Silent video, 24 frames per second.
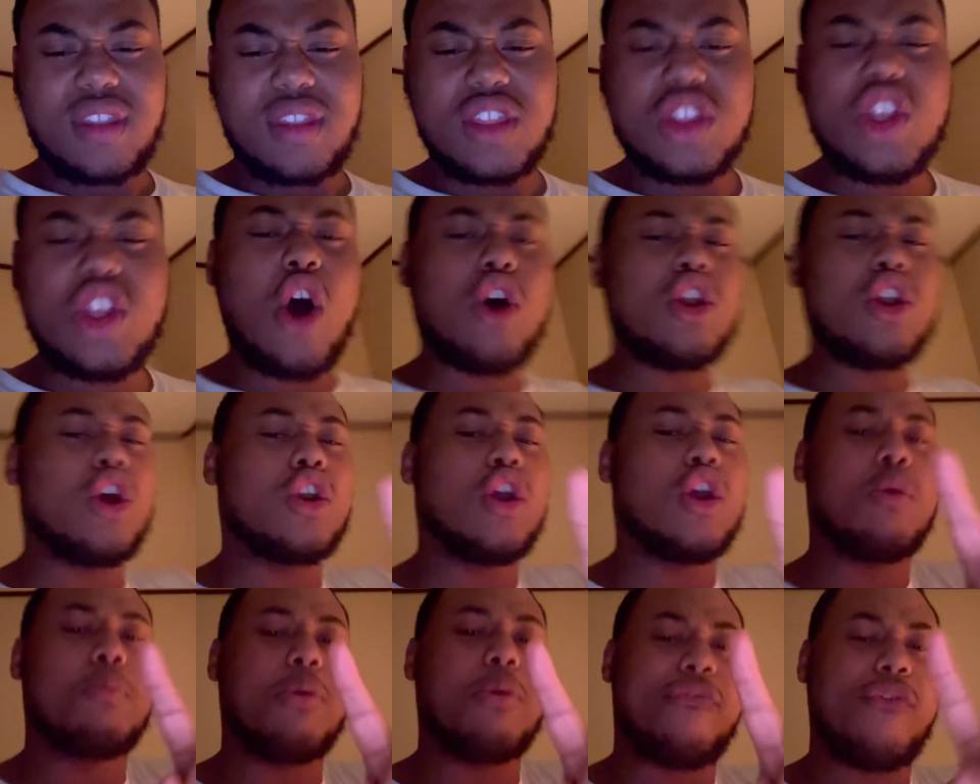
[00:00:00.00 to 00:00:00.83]

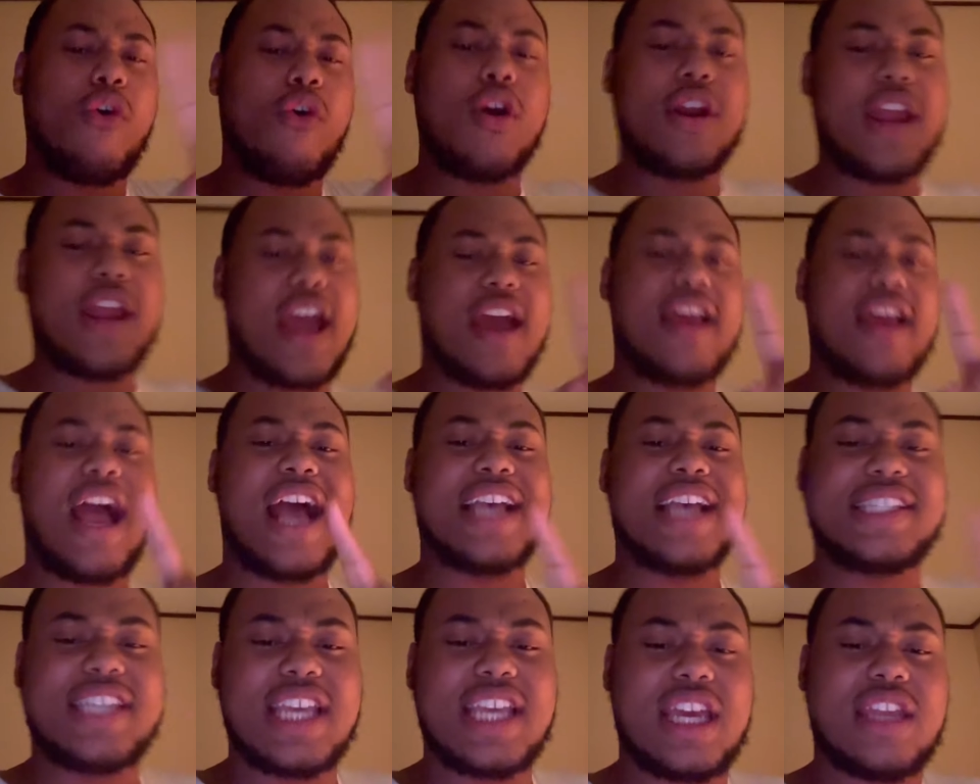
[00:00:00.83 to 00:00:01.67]
No. Before that, I
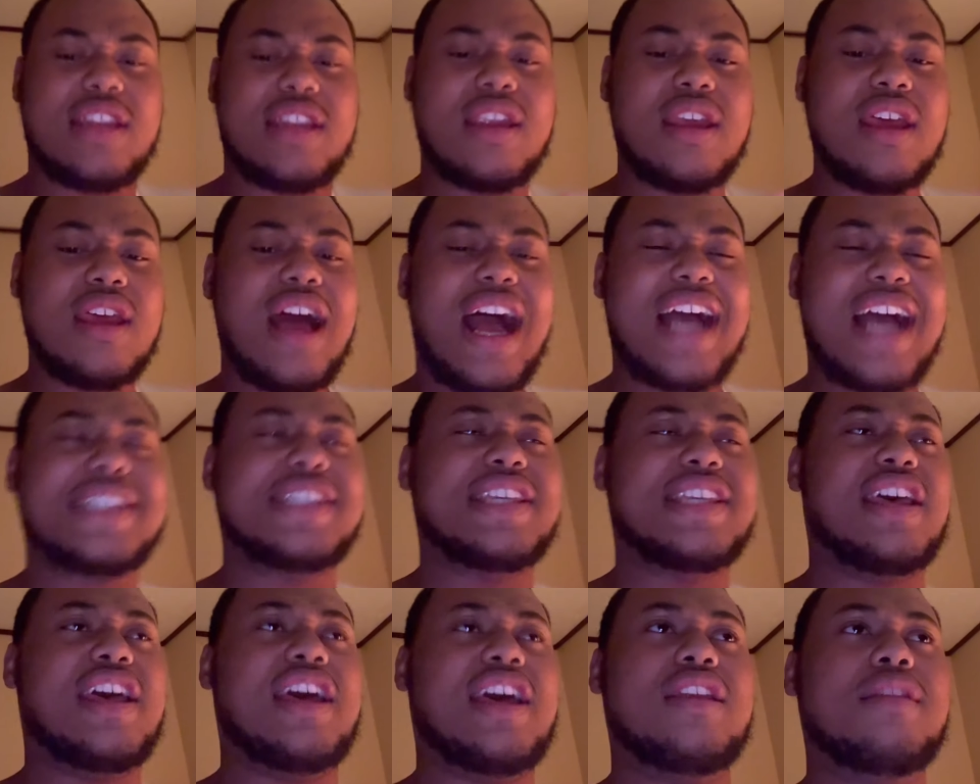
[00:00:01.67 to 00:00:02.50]

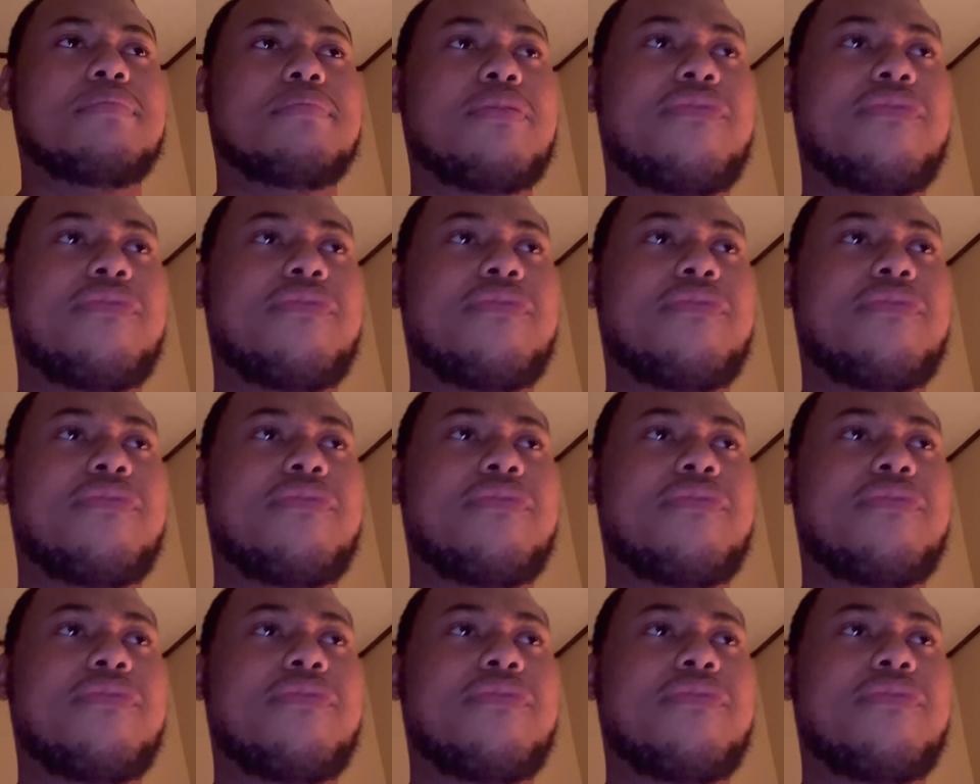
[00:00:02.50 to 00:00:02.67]
said,